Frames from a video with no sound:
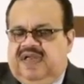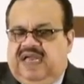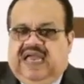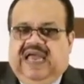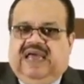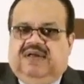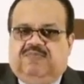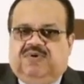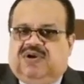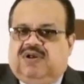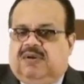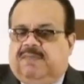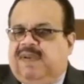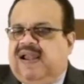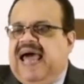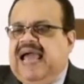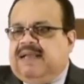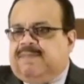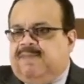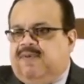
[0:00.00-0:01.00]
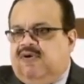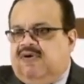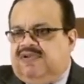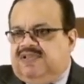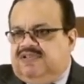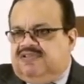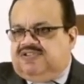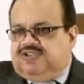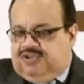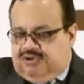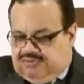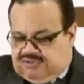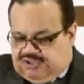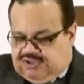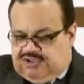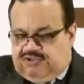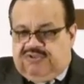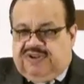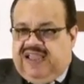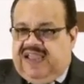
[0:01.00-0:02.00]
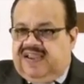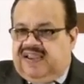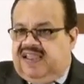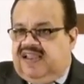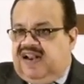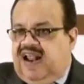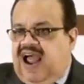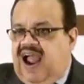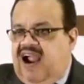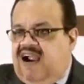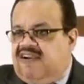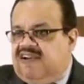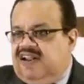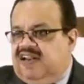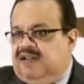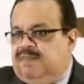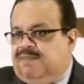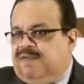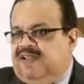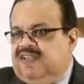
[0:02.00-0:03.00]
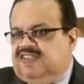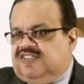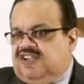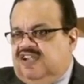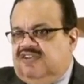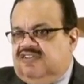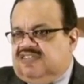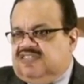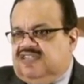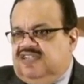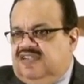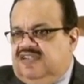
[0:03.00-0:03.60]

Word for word: and we're going to blackball you too, so you can't get hired anyplace else.